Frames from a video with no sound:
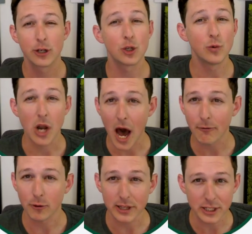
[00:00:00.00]
do
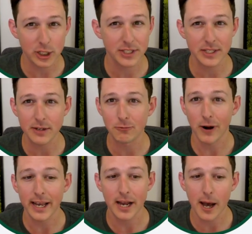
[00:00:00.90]
not religiously
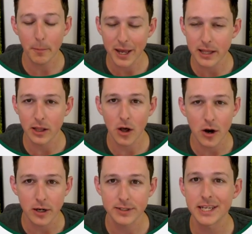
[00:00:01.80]
write up and
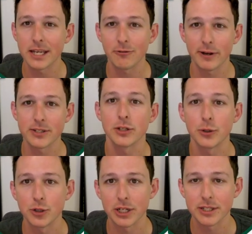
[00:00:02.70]
log ticket
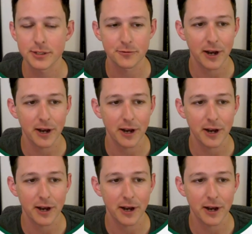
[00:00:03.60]
resolutions,